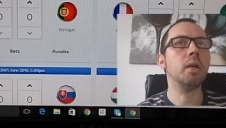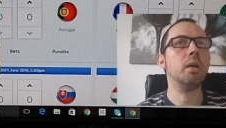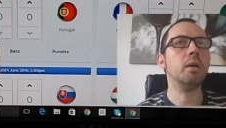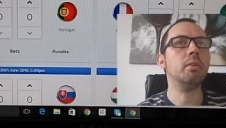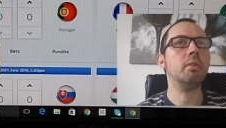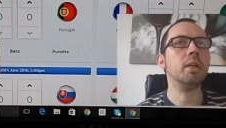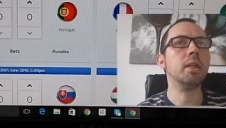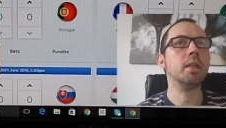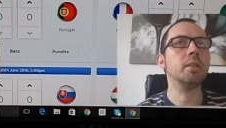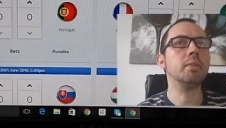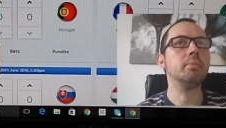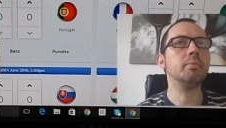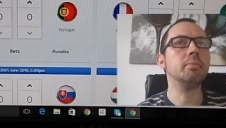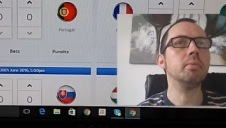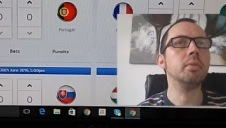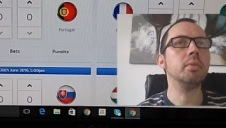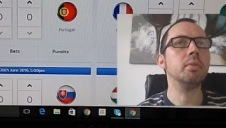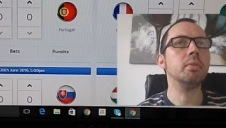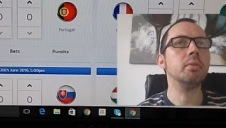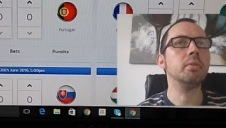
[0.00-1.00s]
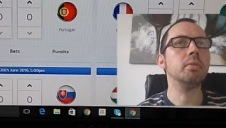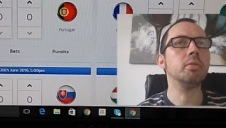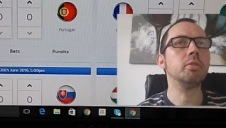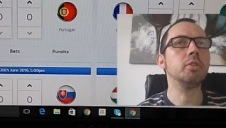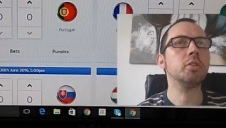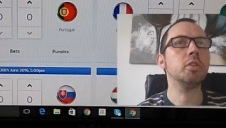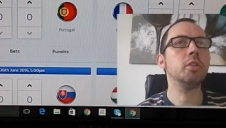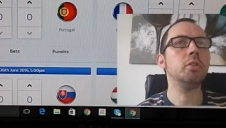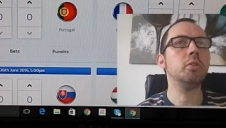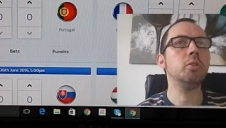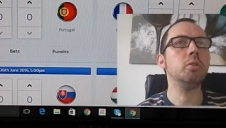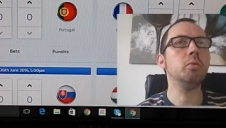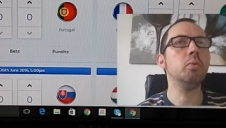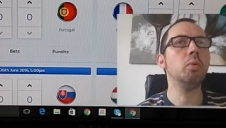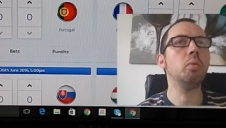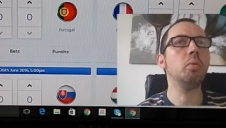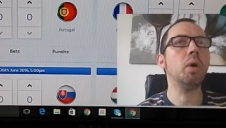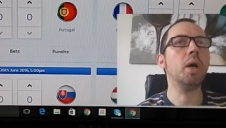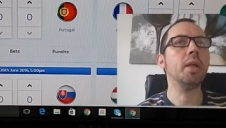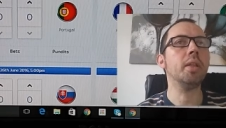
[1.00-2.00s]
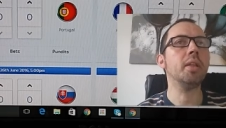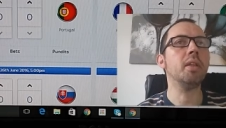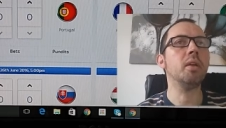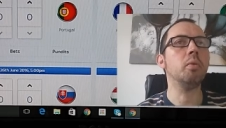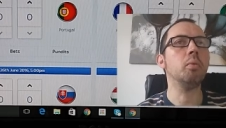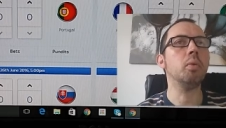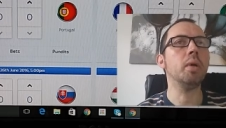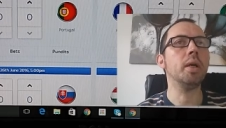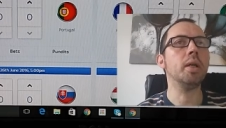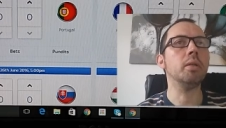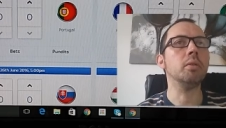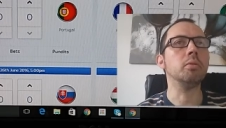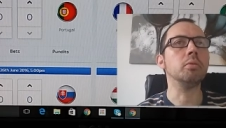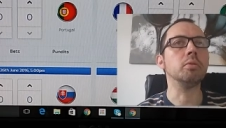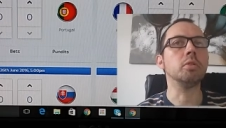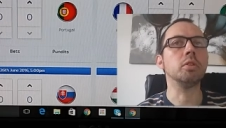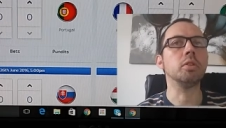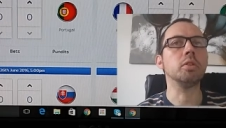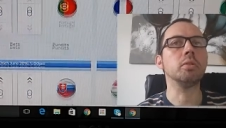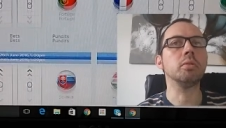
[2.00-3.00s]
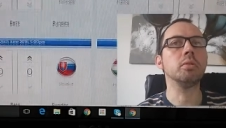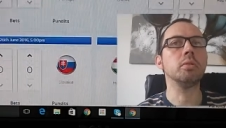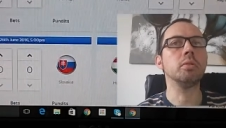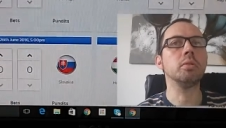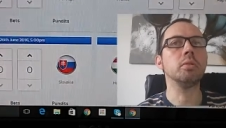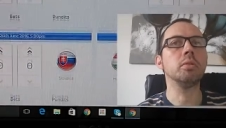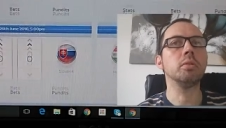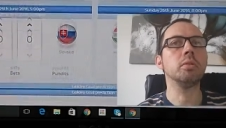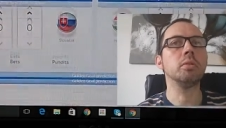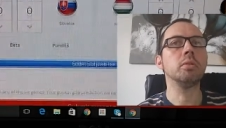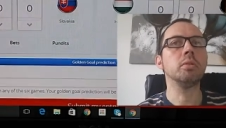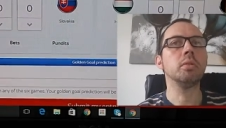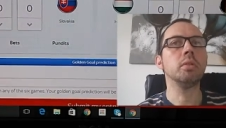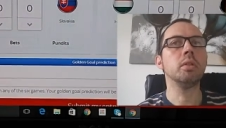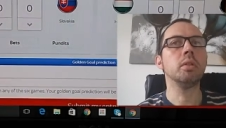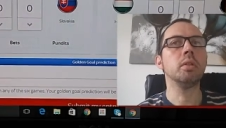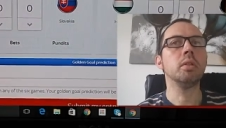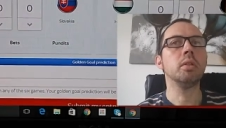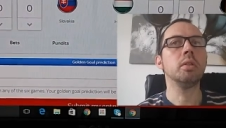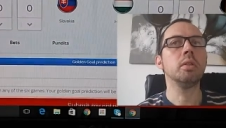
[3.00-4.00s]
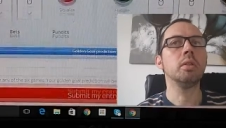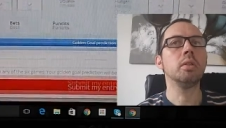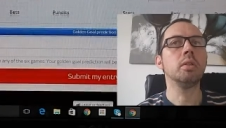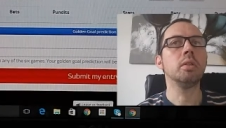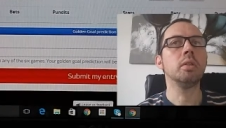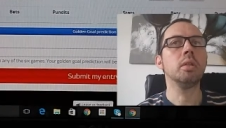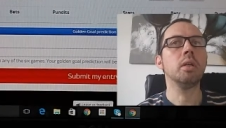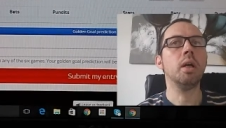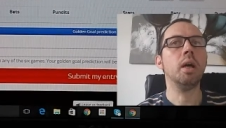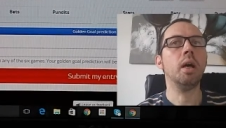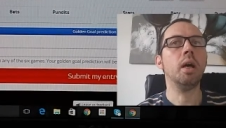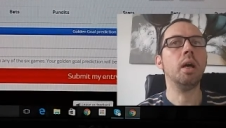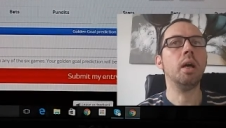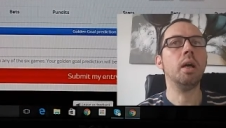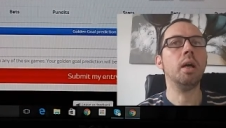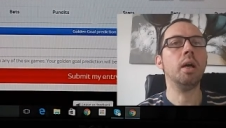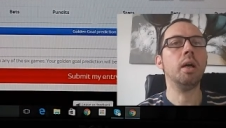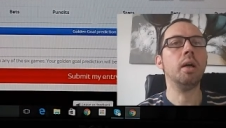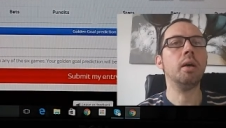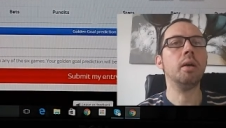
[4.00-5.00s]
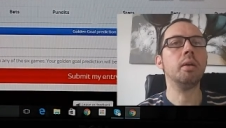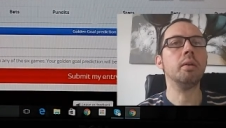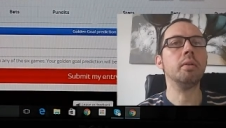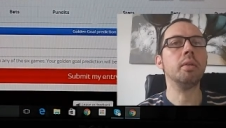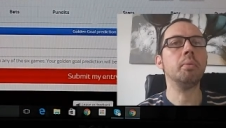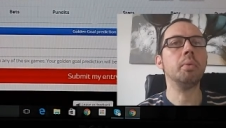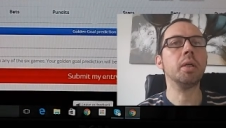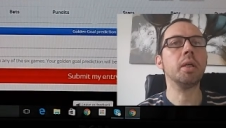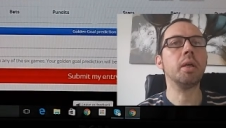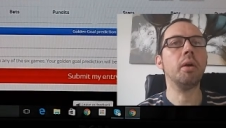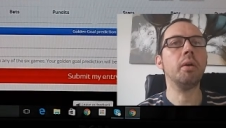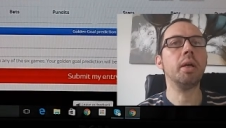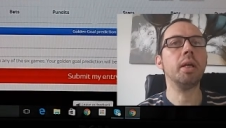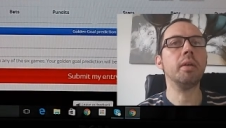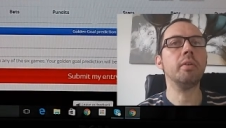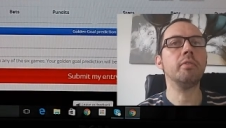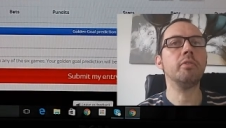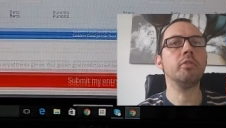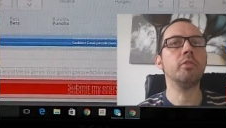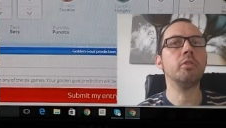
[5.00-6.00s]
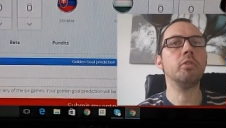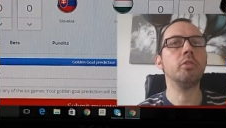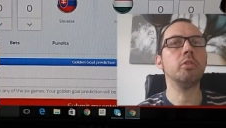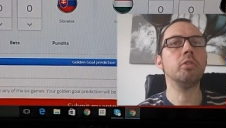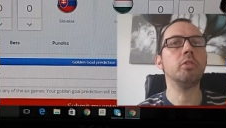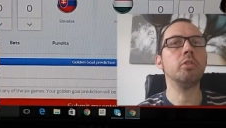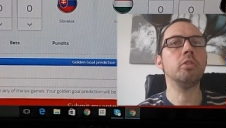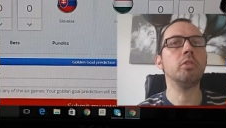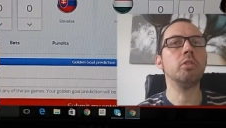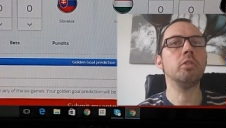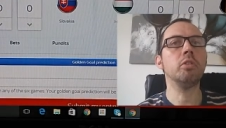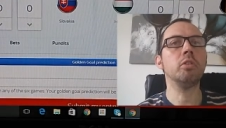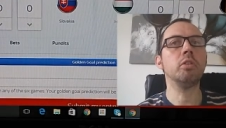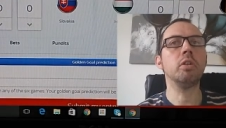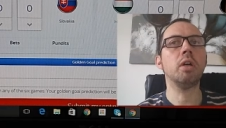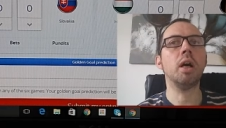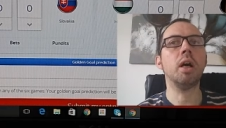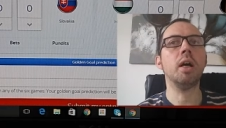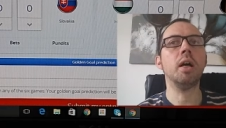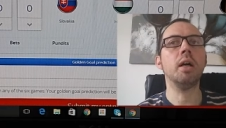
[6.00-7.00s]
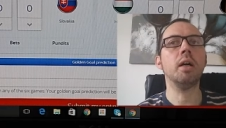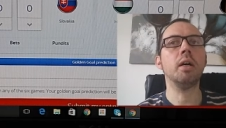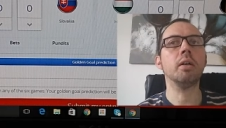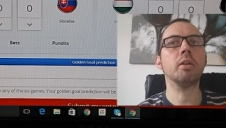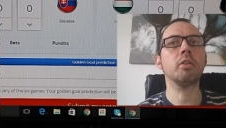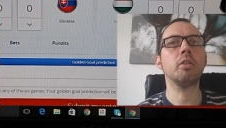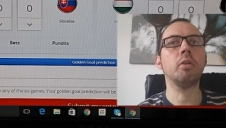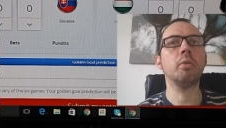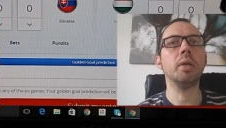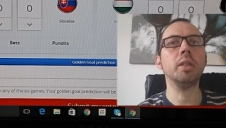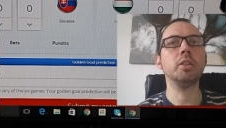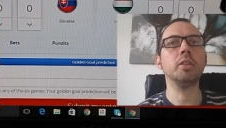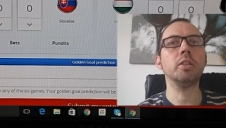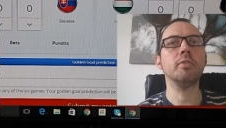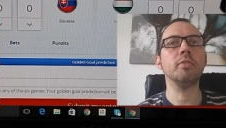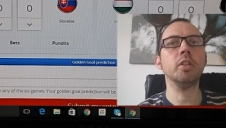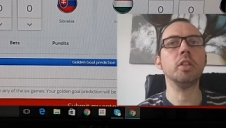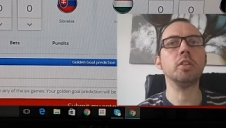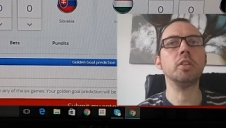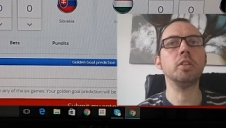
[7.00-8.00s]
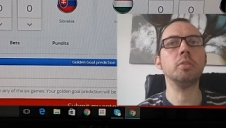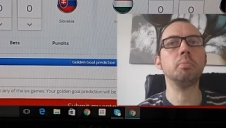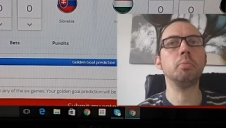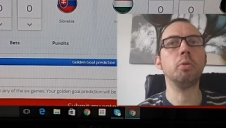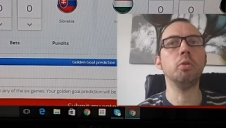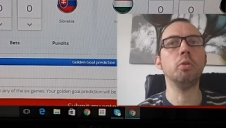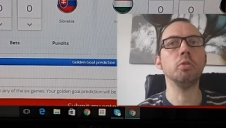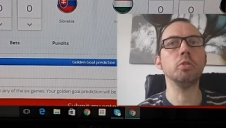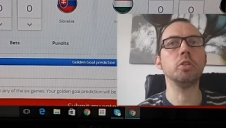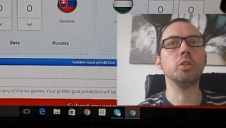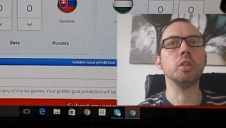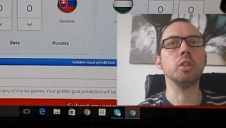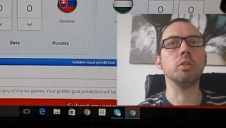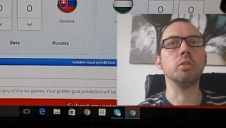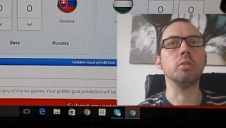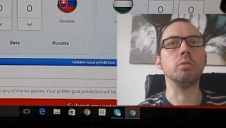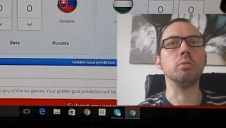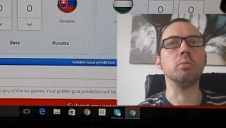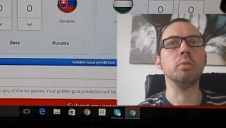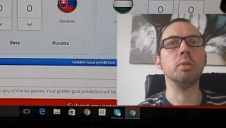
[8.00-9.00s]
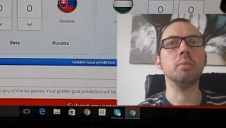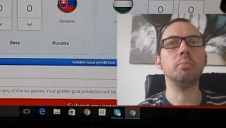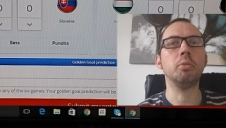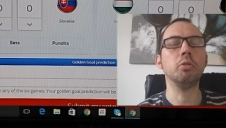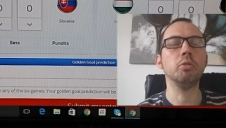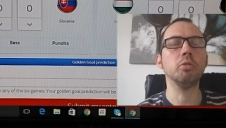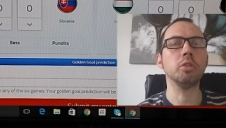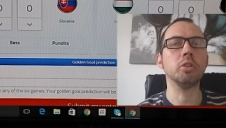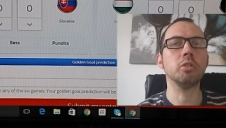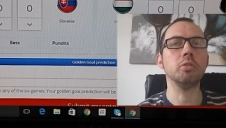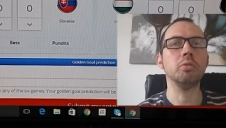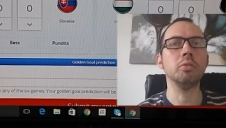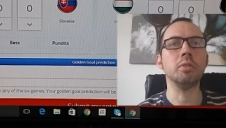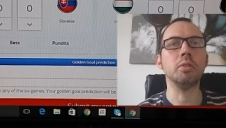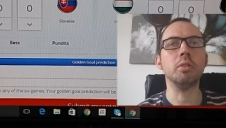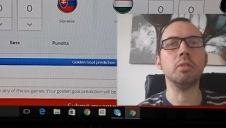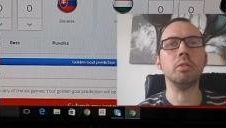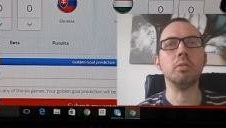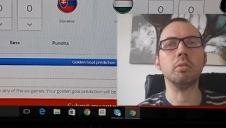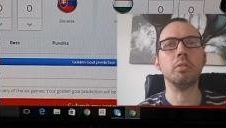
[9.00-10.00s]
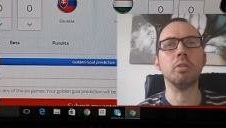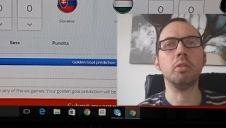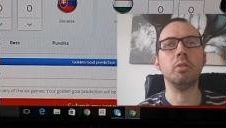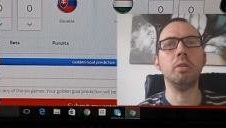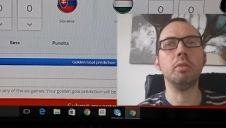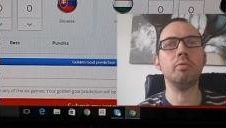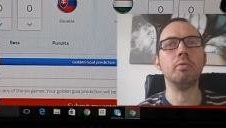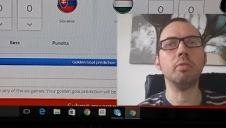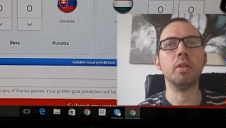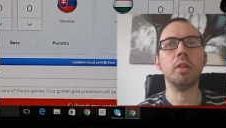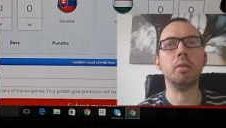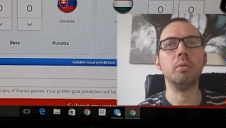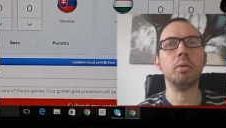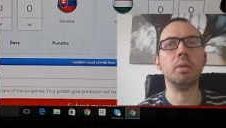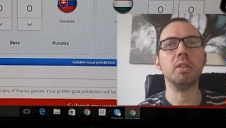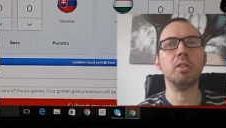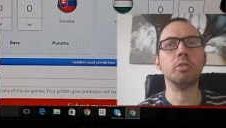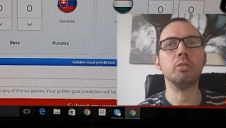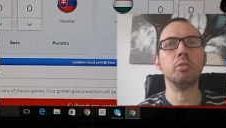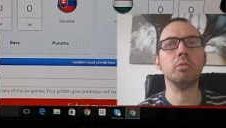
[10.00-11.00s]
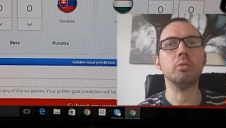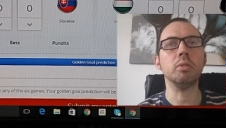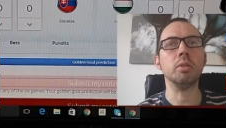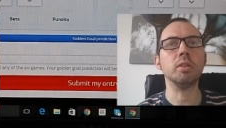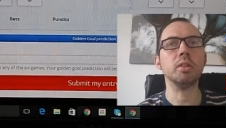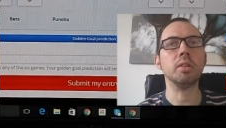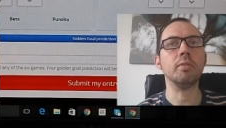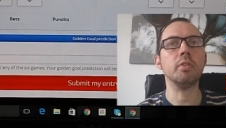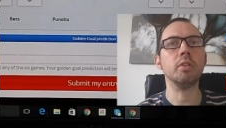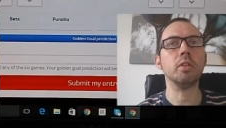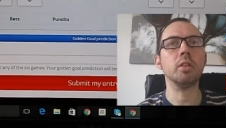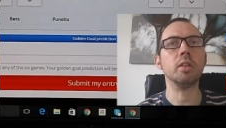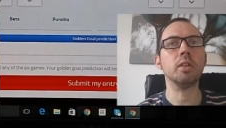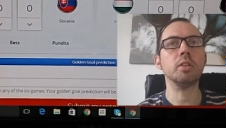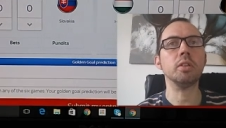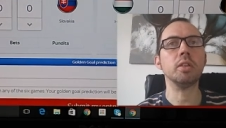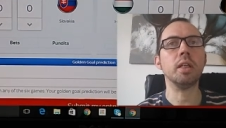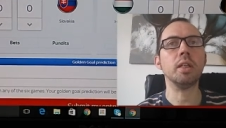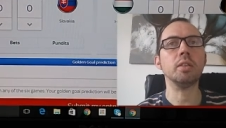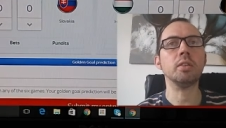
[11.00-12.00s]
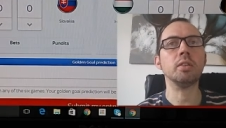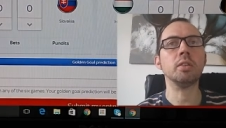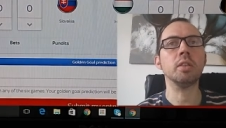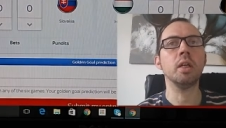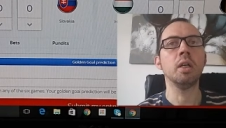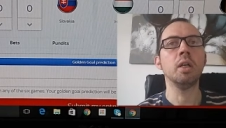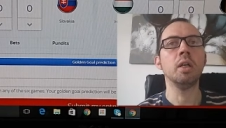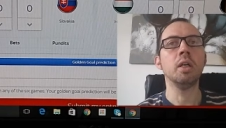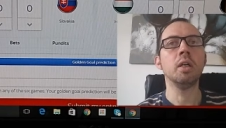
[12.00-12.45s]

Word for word: I reckon 2-1 Wales. Uh, then we're going for uh, Croatia versus Portugal. Well, Portugal are not doing very well at all. Let's have a look at the stats.